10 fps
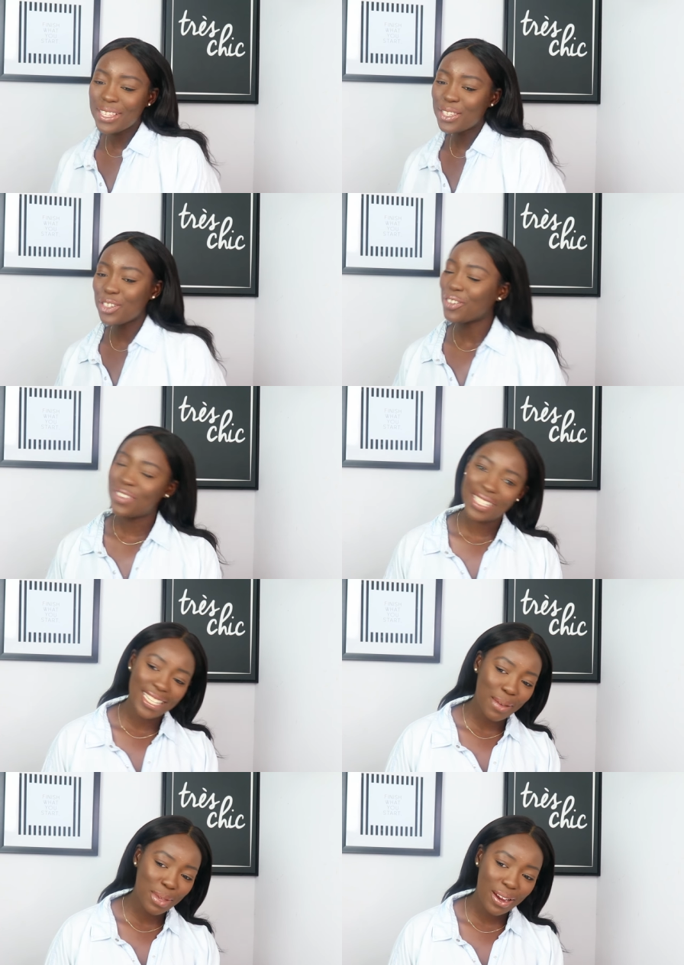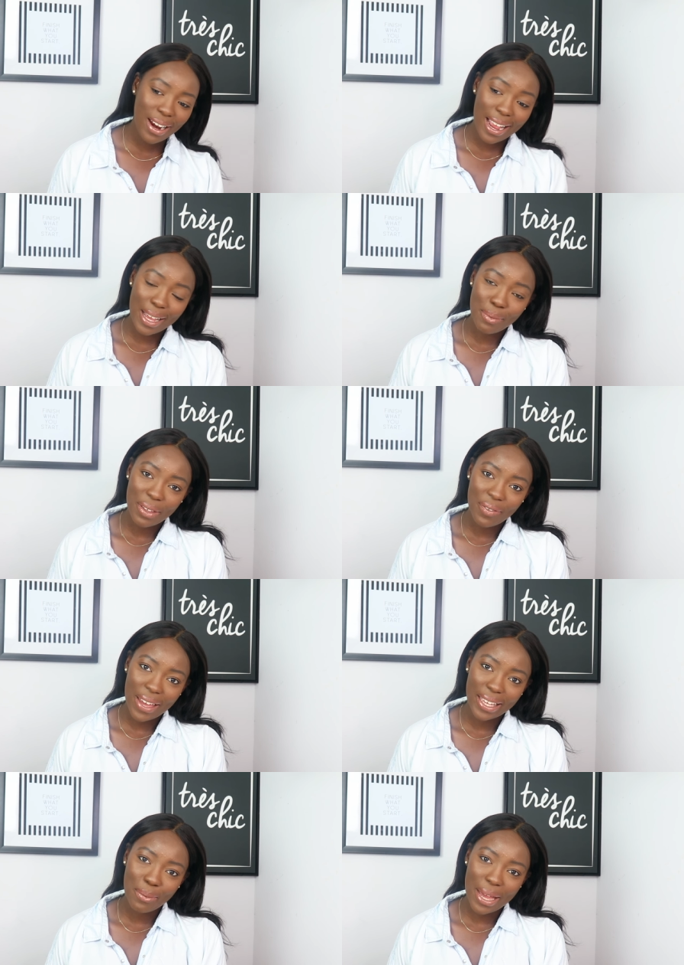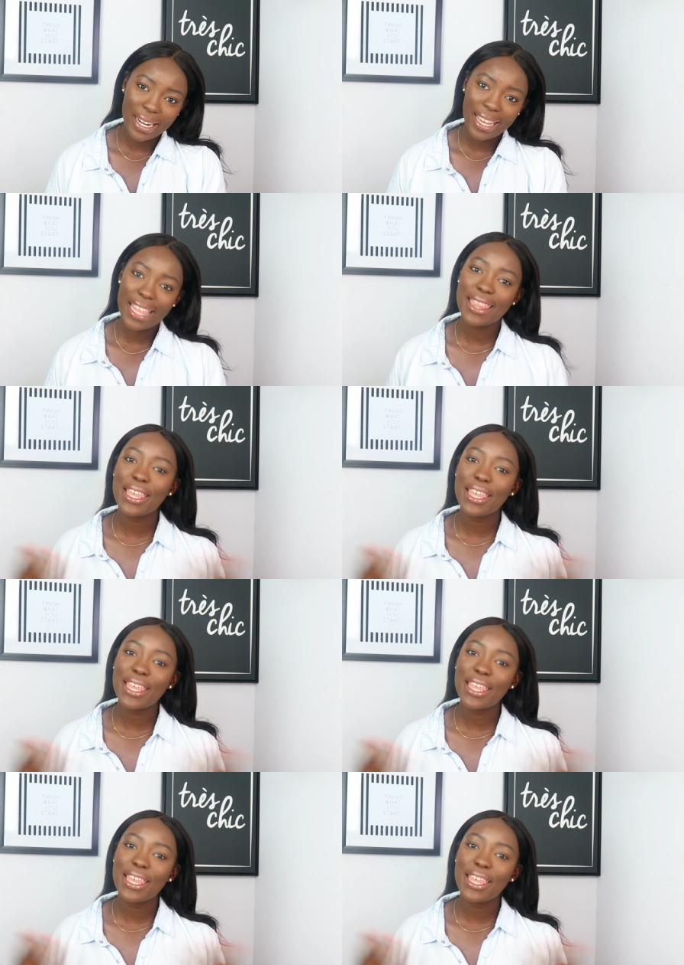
this is your first time here, I'm Ife Akingbade.